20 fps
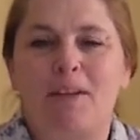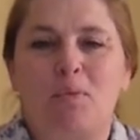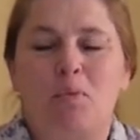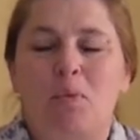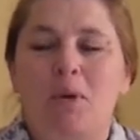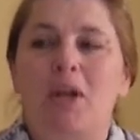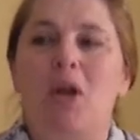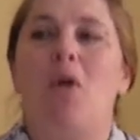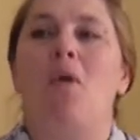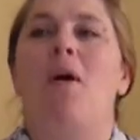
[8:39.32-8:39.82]

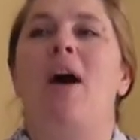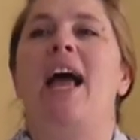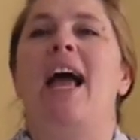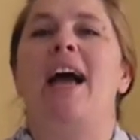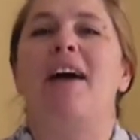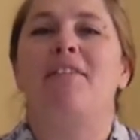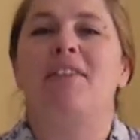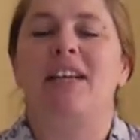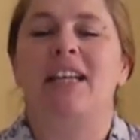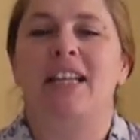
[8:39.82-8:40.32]
we don't
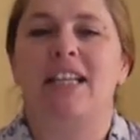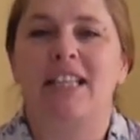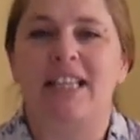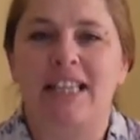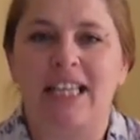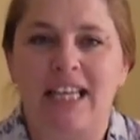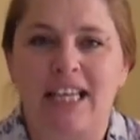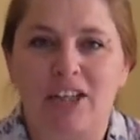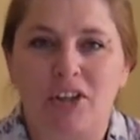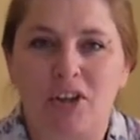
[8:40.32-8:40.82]
have
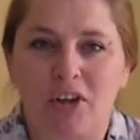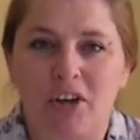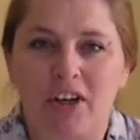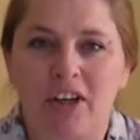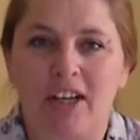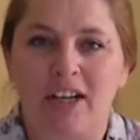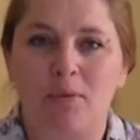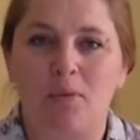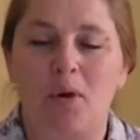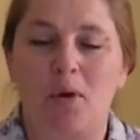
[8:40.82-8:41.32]
anything
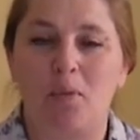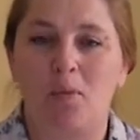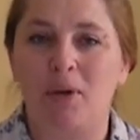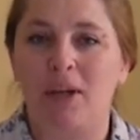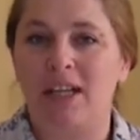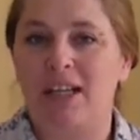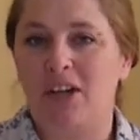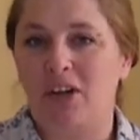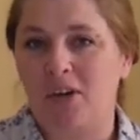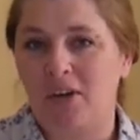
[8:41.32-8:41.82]
good where
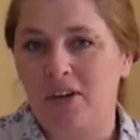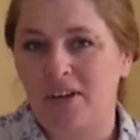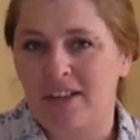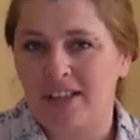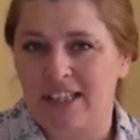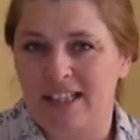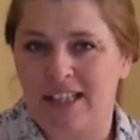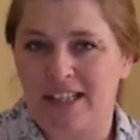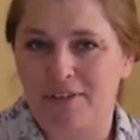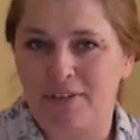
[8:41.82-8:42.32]
we
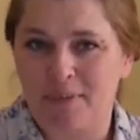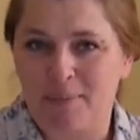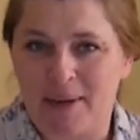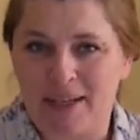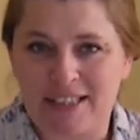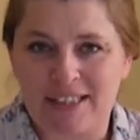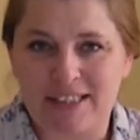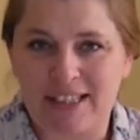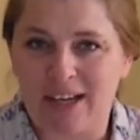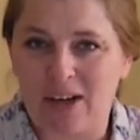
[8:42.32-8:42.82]
currently live in
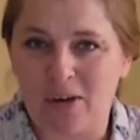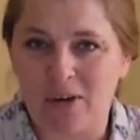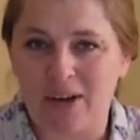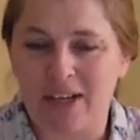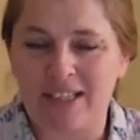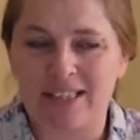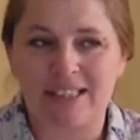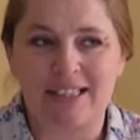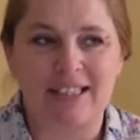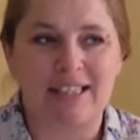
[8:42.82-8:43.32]
Mexico.
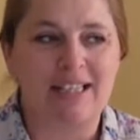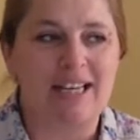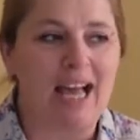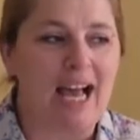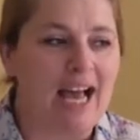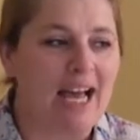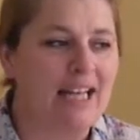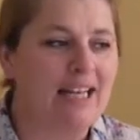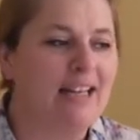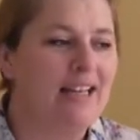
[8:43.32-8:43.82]
It's
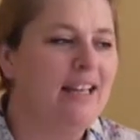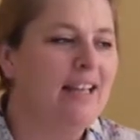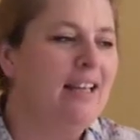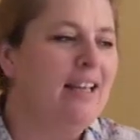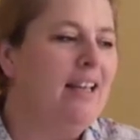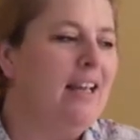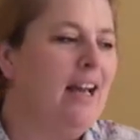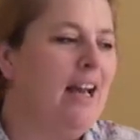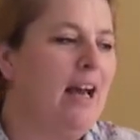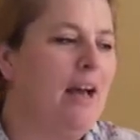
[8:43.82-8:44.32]
not
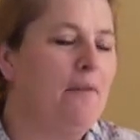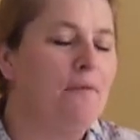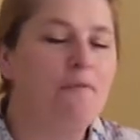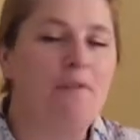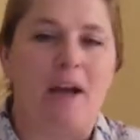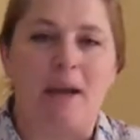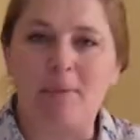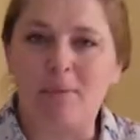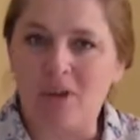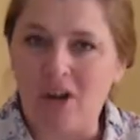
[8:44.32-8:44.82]

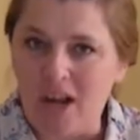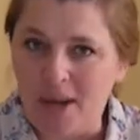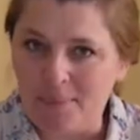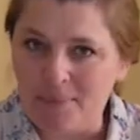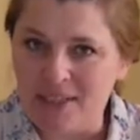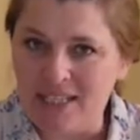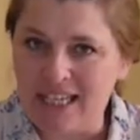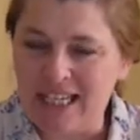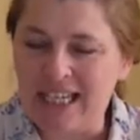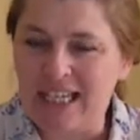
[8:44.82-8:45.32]
fiber
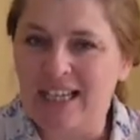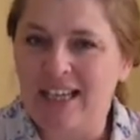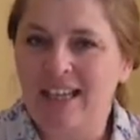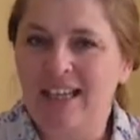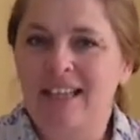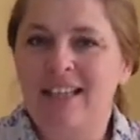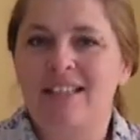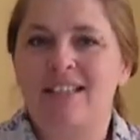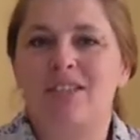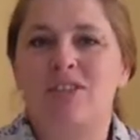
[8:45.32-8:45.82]
optic,
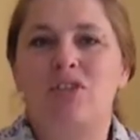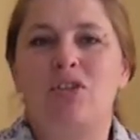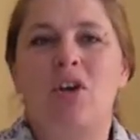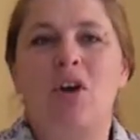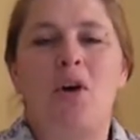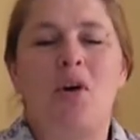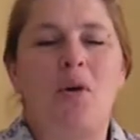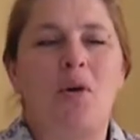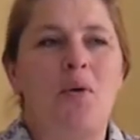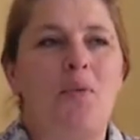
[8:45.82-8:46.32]

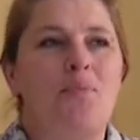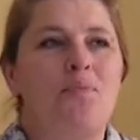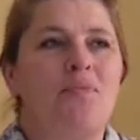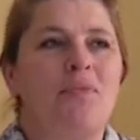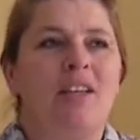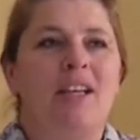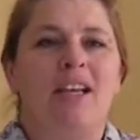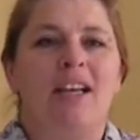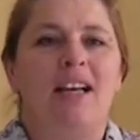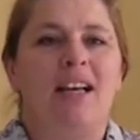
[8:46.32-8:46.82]
so
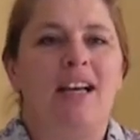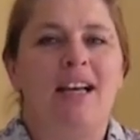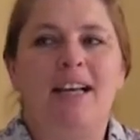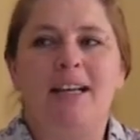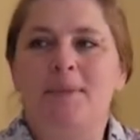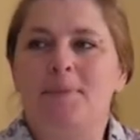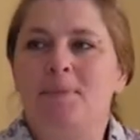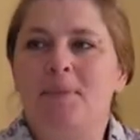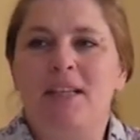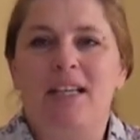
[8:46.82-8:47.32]

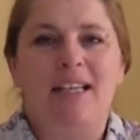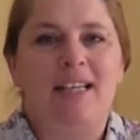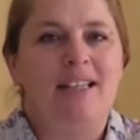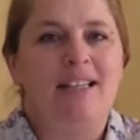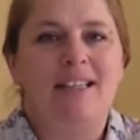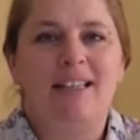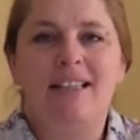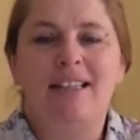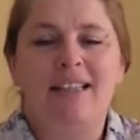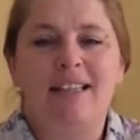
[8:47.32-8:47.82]

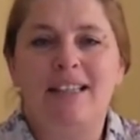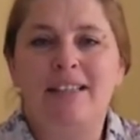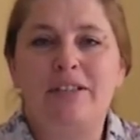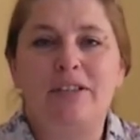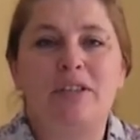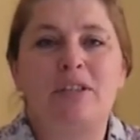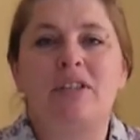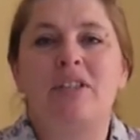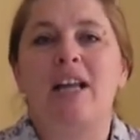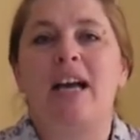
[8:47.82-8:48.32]
it's
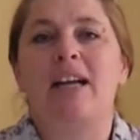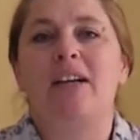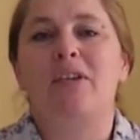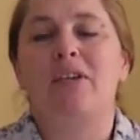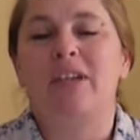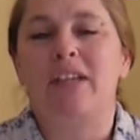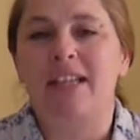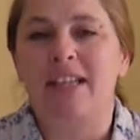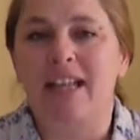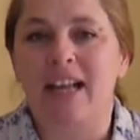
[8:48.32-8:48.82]
just not
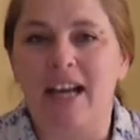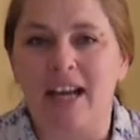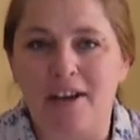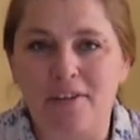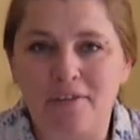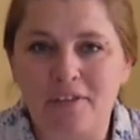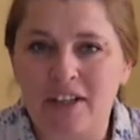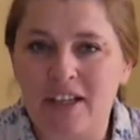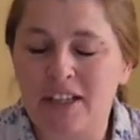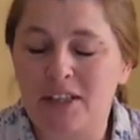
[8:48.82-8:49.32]
good
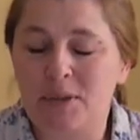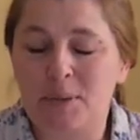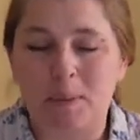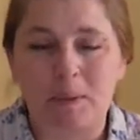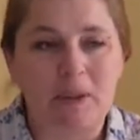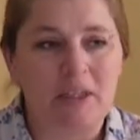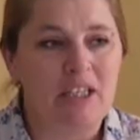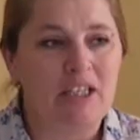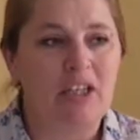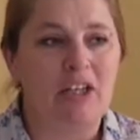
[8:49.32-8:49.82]
enough. It's
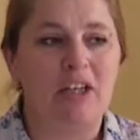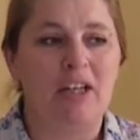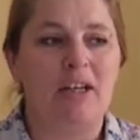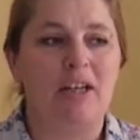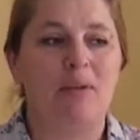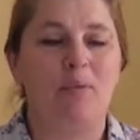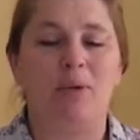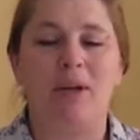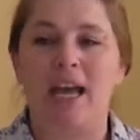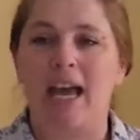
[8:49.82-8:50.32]
pretty
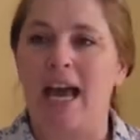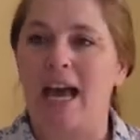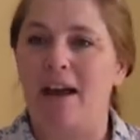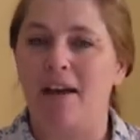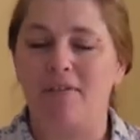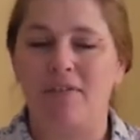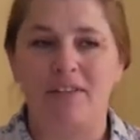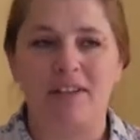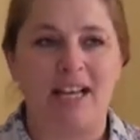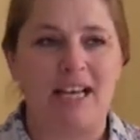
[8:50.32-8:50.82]
good. We
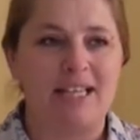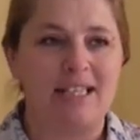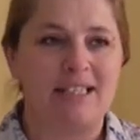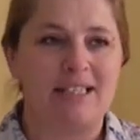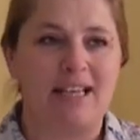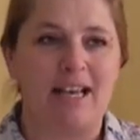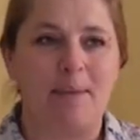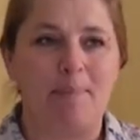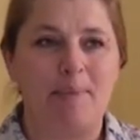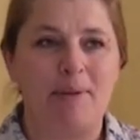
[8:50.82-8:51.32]
have
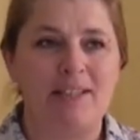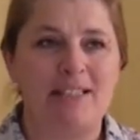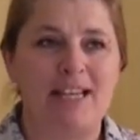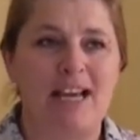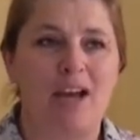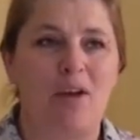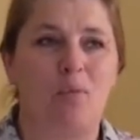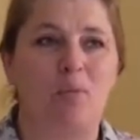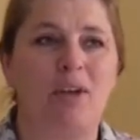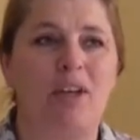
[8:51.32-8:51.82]
nice up and
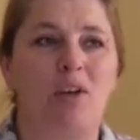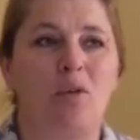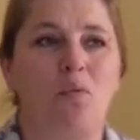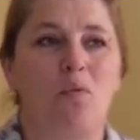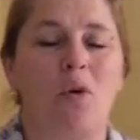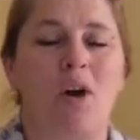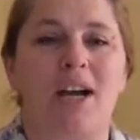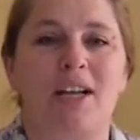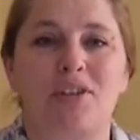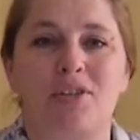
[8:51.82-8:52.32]
down. We can
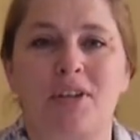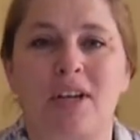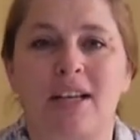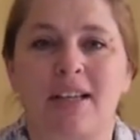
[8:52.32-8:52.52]
watch